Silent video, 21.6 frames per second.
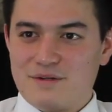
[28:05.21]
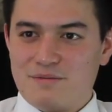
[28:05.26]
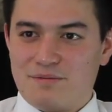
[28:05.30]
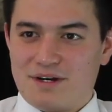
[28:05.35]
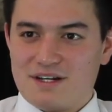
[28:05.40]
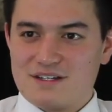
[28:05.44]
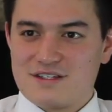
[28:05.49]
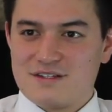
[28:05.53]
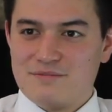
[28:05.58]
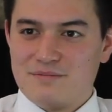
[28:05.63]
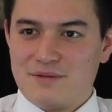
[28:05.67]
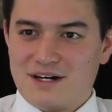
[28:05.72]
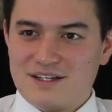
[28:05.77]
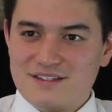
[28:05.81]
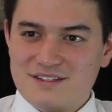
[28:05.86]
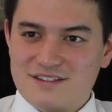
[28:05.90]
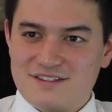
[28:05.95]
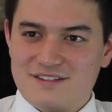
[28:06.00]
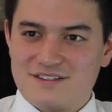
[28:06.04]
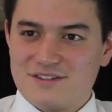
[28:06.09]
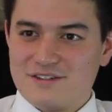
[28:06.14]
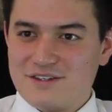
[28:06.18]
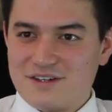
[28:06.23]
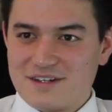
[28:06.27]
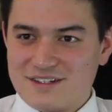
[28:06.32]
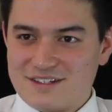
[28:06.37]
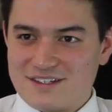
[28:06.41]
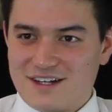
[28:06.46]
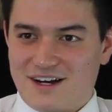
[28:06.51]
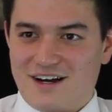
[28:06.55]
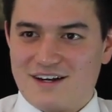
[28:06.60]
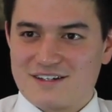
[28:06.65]
You press the buttons so you
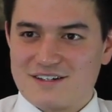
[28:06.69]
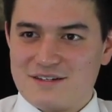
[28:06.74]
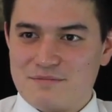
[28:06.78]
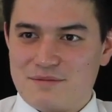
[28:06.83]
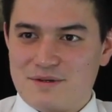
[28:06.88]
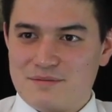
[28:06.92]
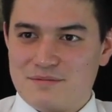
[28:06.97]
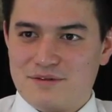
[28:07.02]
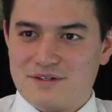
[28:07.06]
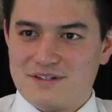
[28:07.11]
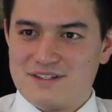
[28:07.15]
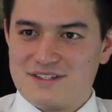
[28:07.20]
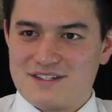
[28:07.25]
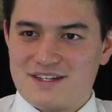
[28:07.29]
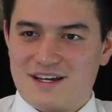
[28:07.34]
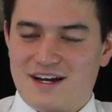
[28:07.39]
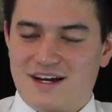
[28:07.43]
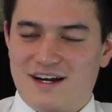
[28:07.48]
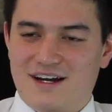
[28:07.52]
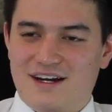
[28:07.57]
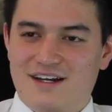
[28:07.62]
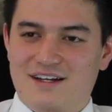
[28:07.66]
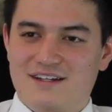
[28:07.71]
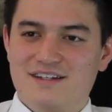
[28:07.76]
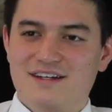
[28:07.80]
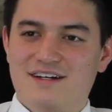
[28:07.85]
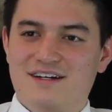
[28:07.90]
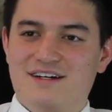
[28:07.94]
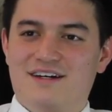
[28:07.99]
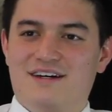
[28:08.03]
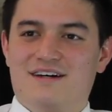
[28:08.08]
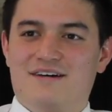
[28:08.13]
can talk to people inside,
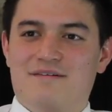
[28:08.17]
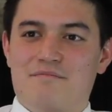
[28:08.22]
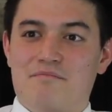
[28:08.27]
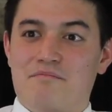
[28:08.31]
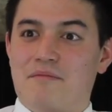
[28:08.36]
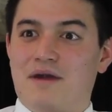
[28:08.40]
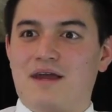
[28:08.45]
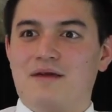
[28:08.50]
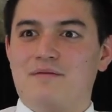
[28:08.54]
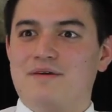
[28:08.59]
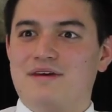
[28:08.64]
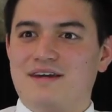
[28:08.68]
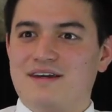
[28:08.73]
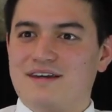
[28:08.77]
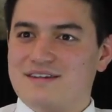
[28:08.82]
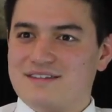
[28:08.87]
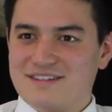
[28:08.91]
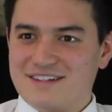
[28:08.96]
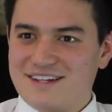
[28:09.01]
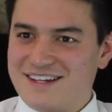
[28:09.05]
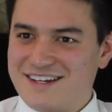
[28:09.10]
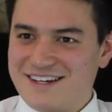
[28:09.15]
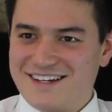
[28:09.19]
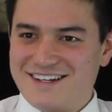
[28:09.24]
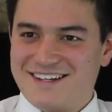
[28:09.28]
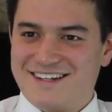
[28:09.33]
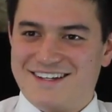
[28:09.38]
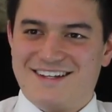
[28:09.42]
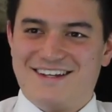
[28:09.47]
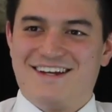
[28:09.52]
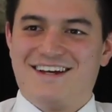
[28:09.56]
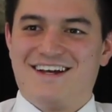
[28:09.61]
maybe,
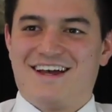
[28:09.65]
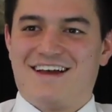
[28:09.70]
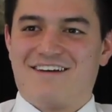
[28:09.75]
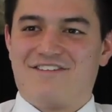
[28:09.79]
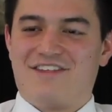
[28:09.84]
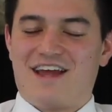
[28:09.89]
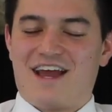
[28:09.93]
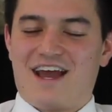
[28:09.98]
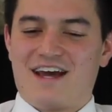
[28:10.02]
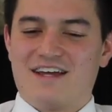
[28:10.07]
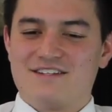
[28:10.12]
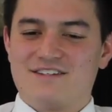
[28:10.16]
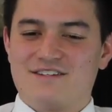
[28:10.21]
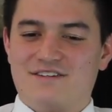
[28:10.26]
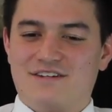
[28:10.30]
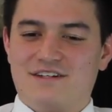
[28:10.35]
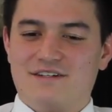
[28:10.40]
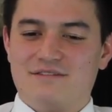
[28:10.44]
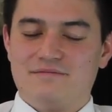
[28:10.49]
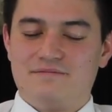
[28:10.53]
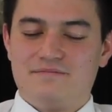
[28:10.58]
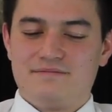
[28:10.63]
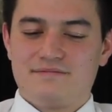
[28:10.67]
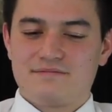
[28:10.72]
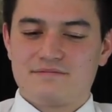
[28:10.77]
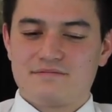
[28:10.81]
if they answer it.